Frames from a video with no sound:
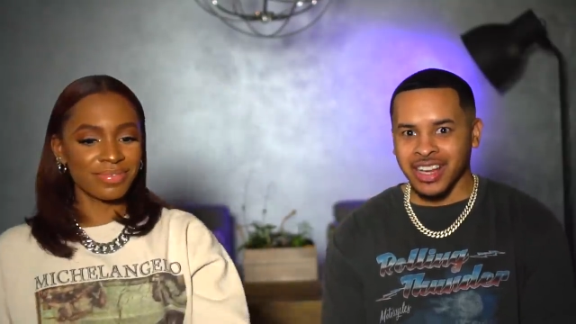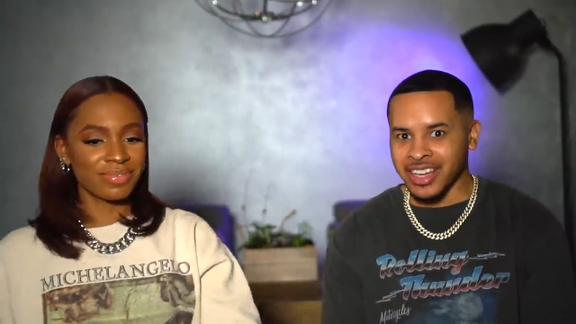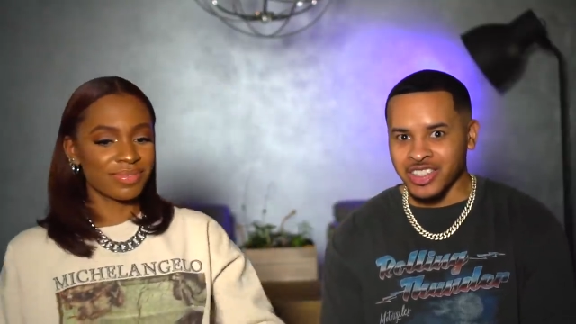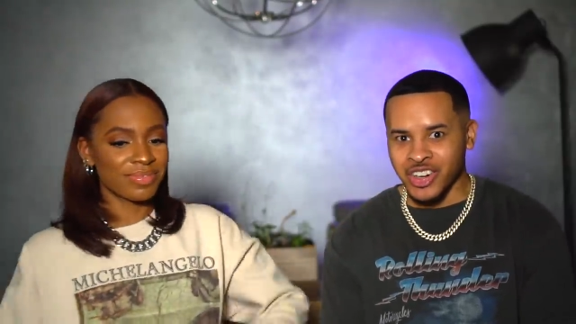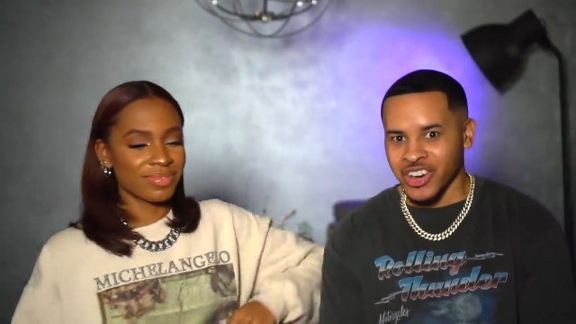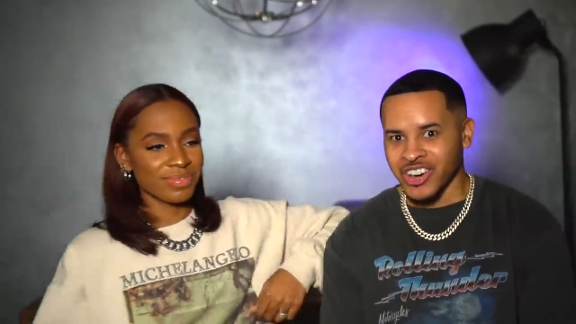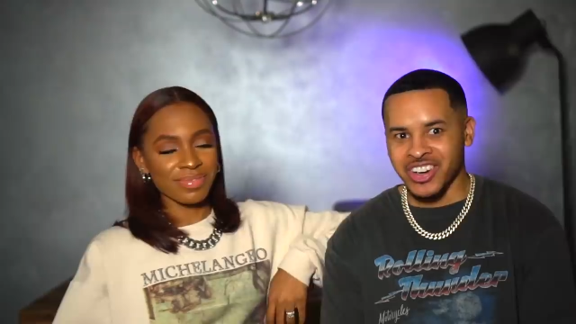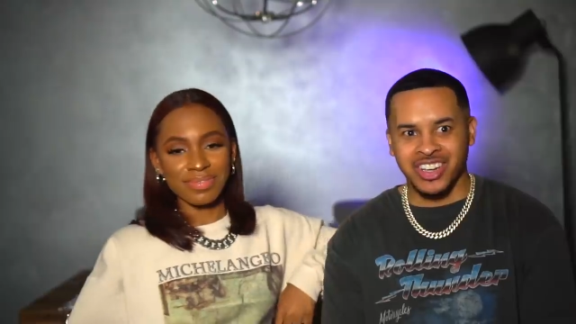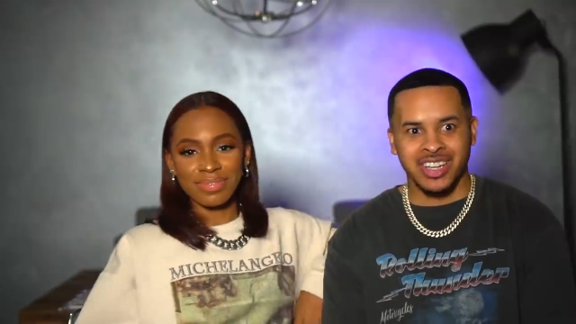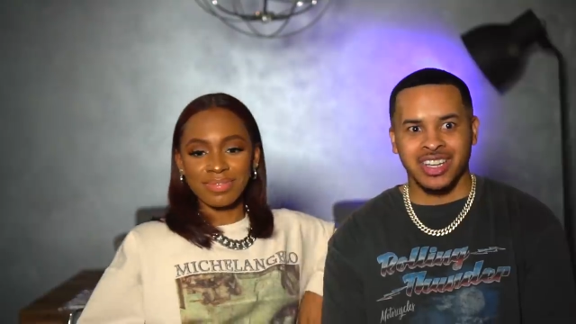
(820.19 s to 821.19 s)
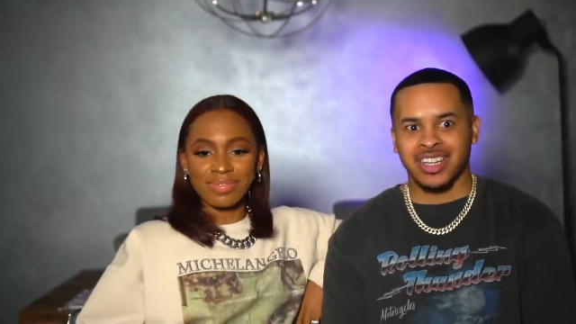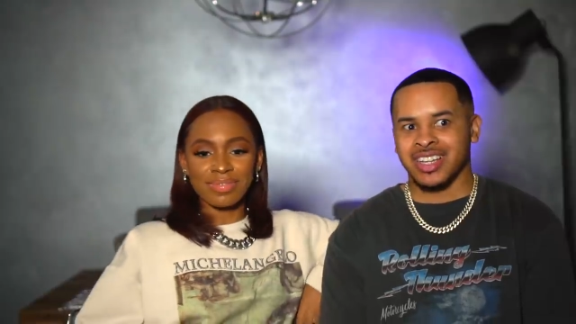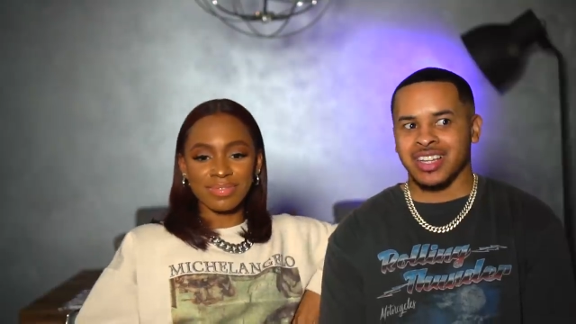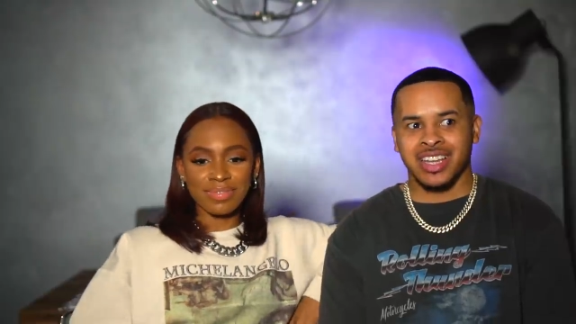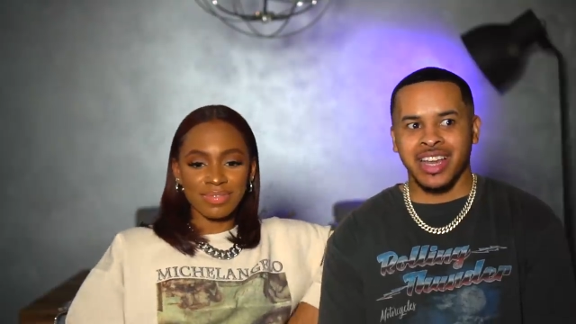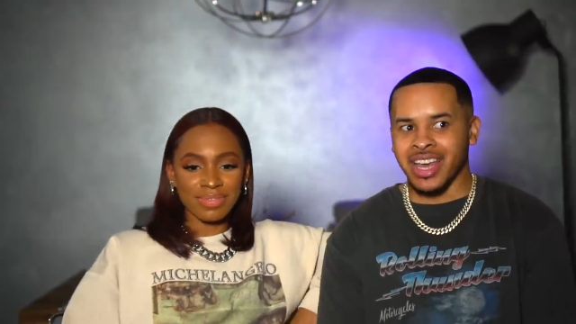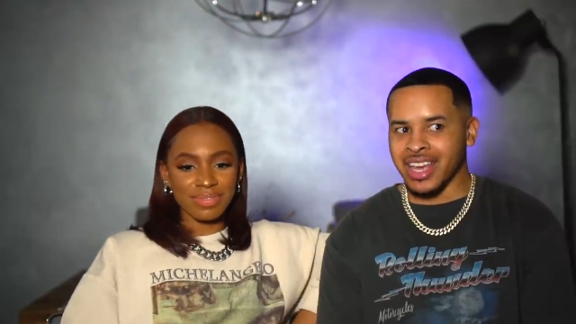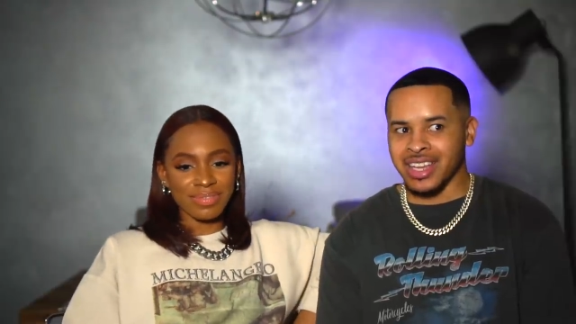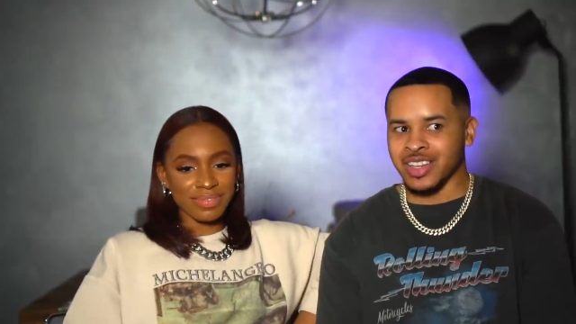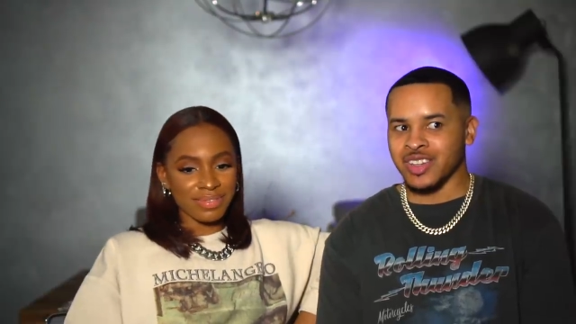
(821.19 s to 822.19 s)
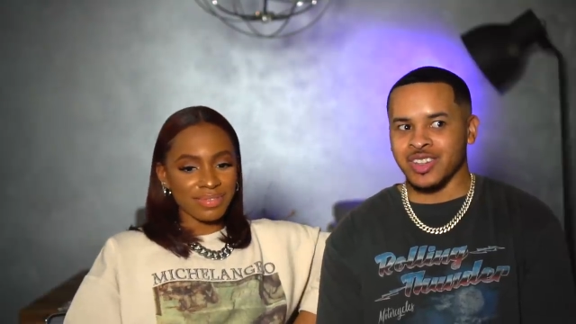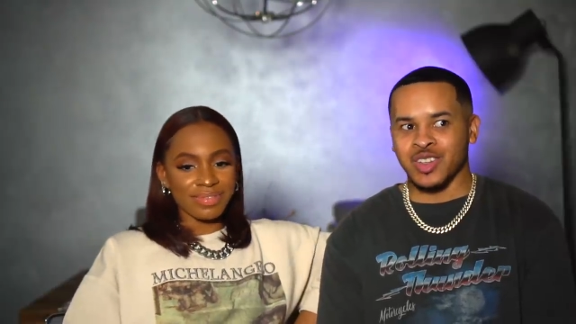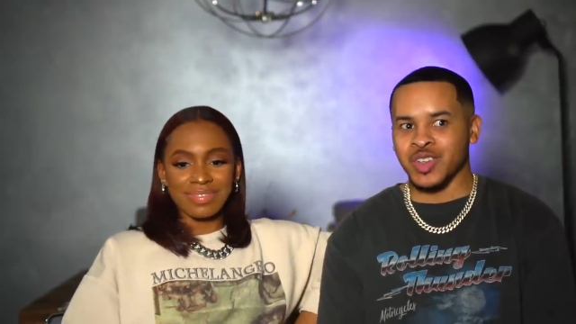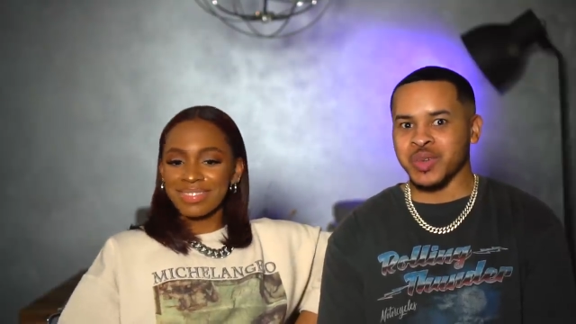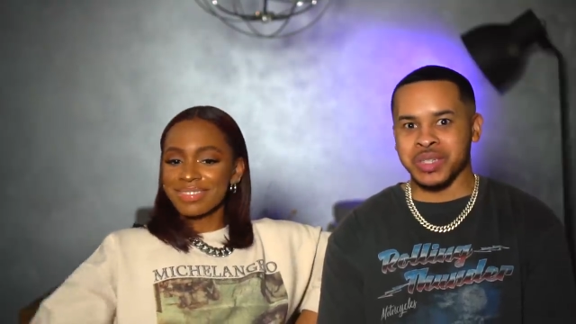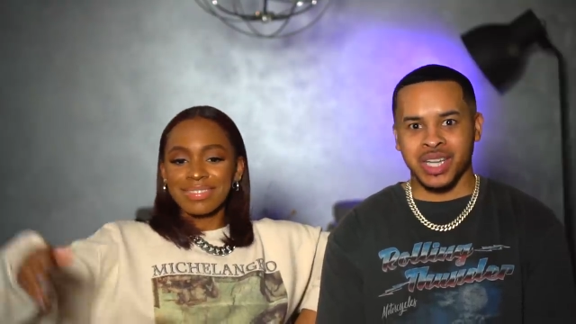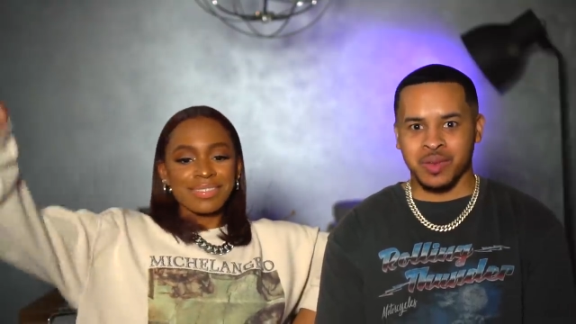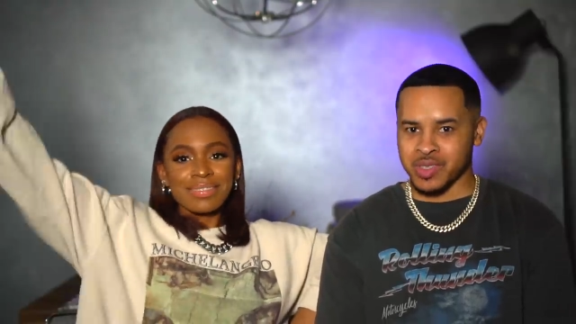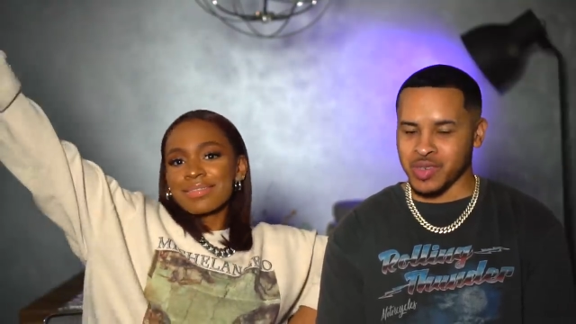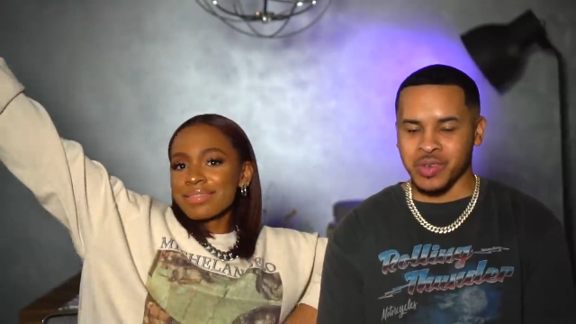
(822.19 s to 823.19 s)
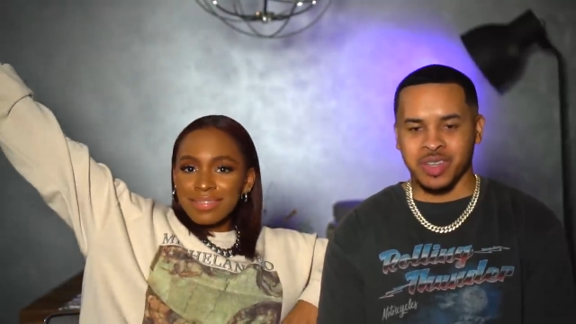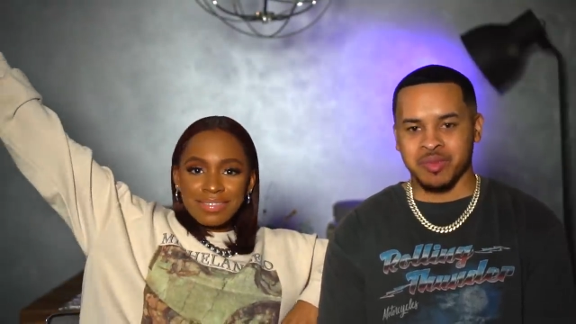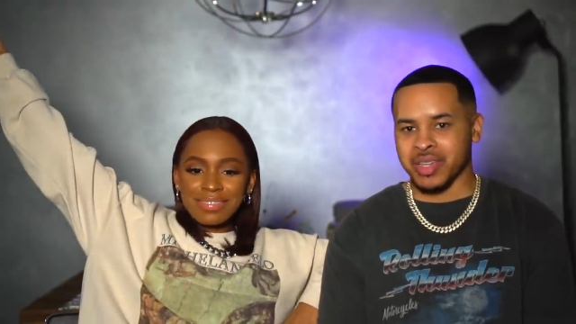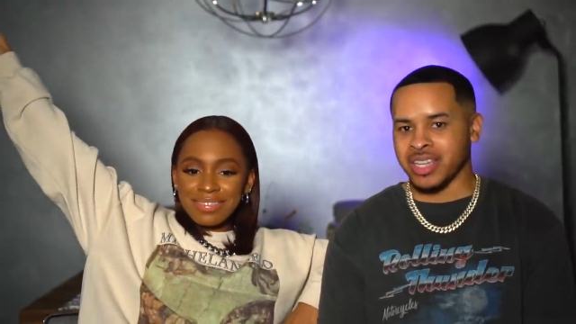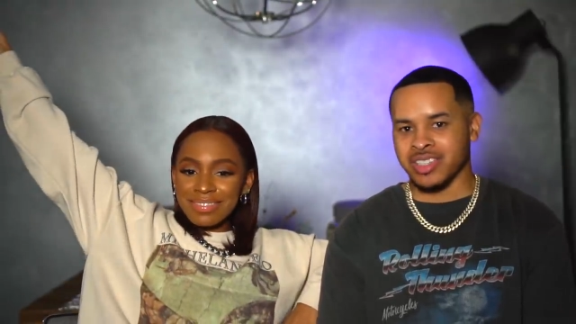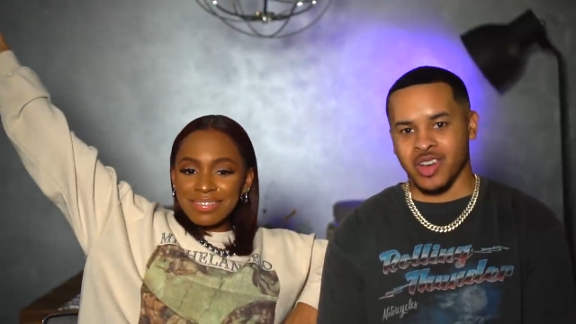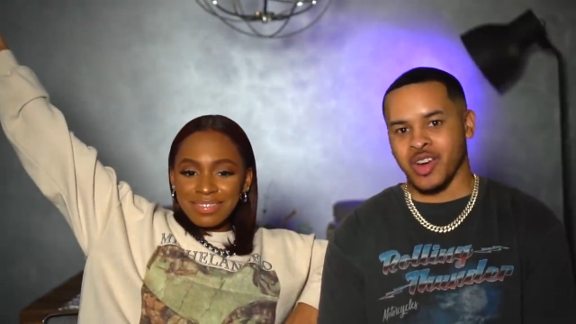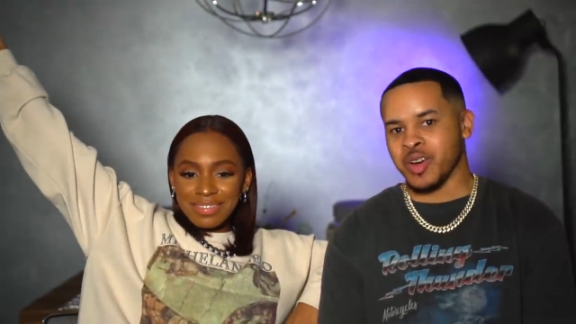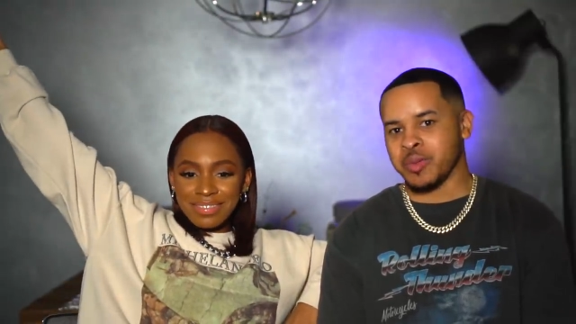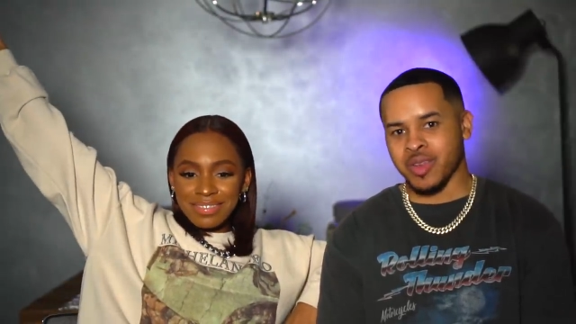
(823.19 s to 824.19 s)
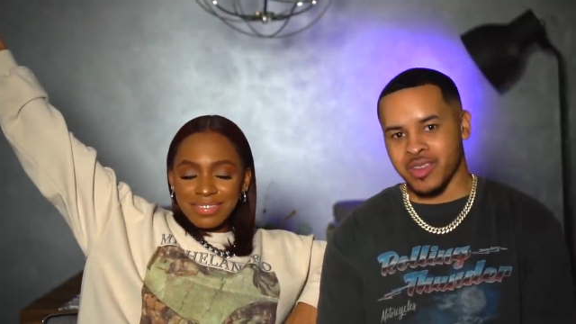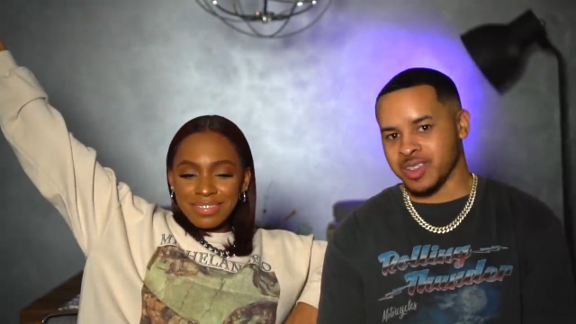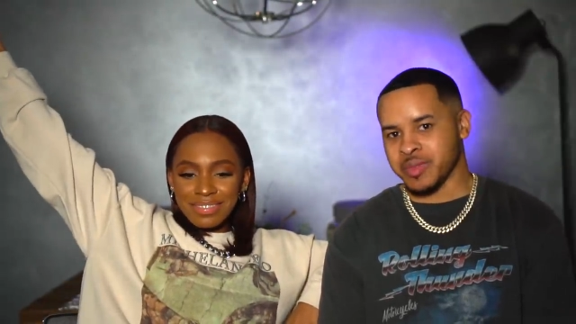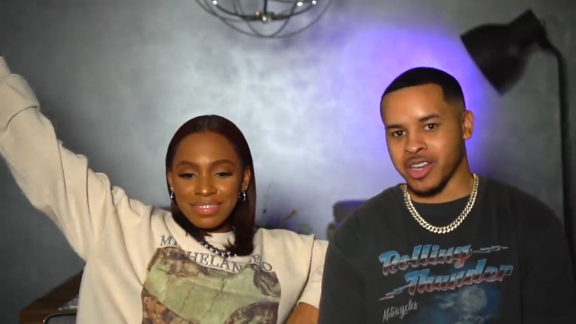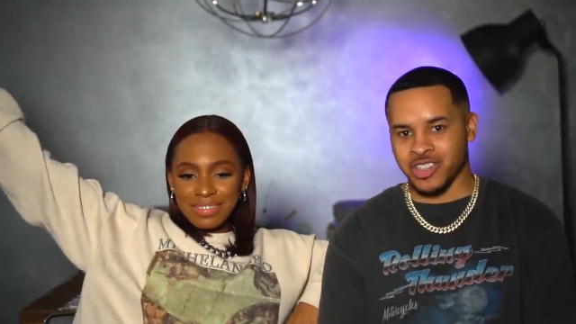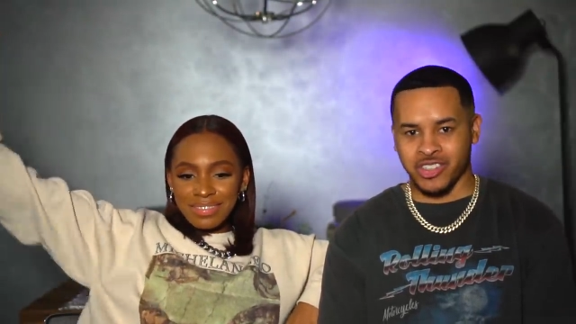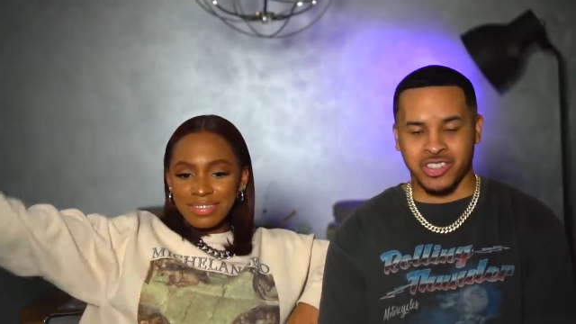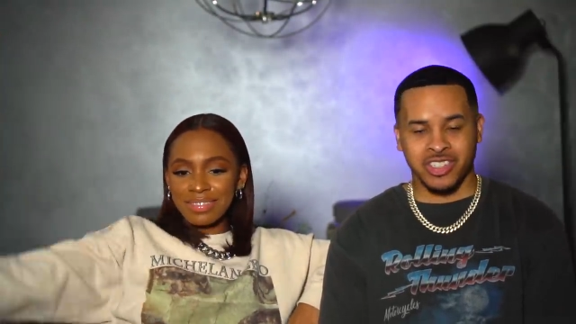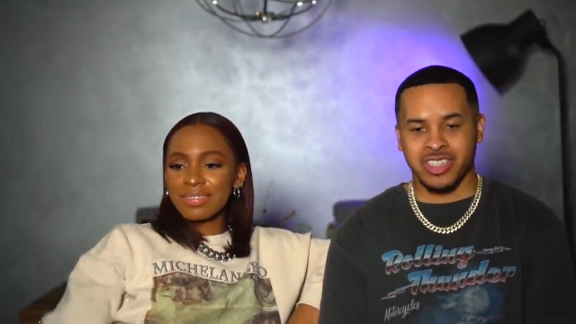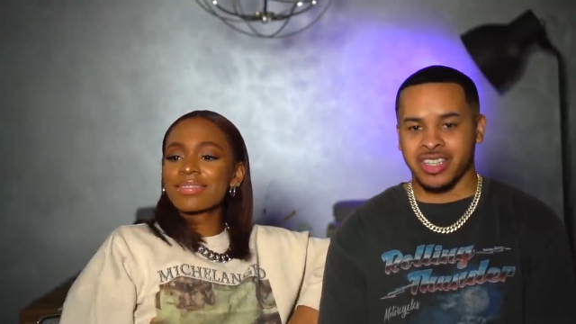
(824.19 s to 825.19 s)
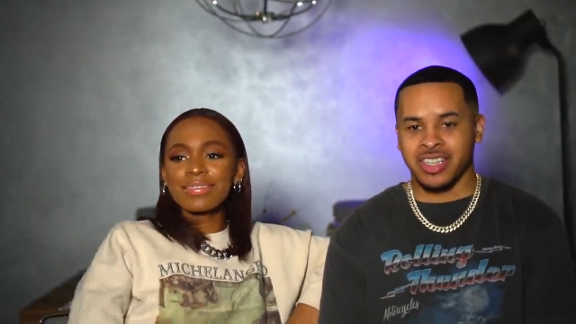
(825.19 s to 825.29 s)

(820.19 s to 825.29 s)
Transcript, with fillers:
Speaker 1: liked her, and knew what they was doing because all her previous managers,